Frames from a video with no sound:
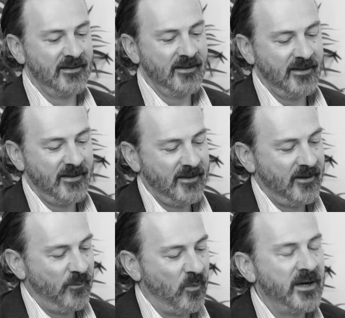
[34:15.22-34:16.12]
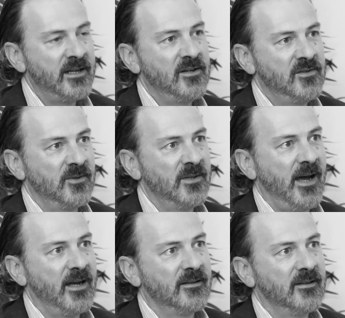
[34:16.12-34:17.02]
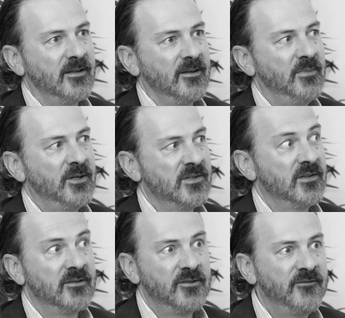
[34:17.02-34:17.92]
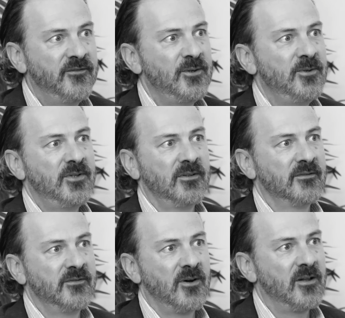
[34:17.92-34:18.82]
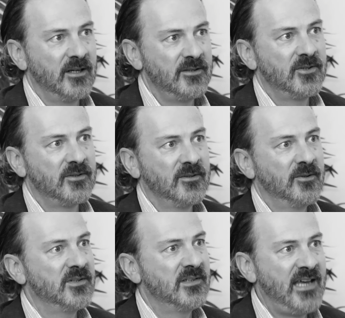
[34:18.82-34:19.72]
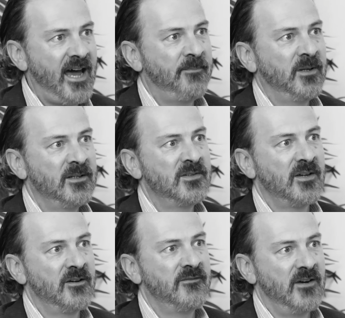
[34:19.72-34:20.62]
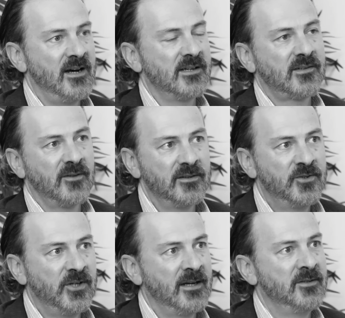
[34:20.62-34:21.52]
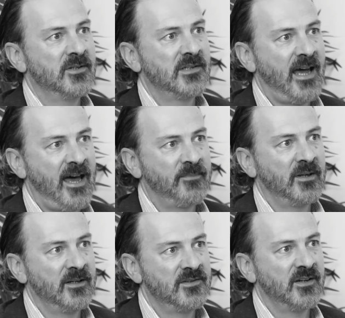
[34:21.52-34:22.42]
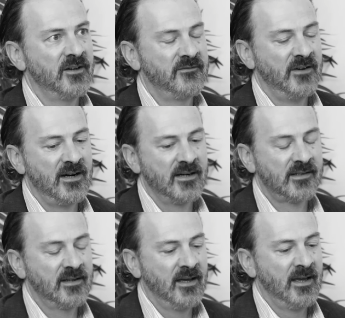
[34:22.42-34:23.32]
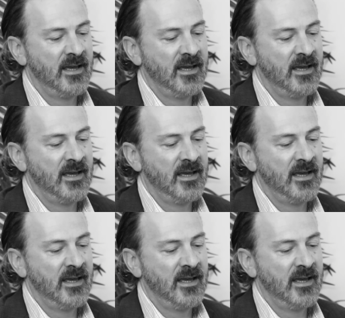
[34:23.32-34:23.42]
And why do you do that? Because of the diffusion of knowledge, because it's happening so fast. Like the changes are happening so fast.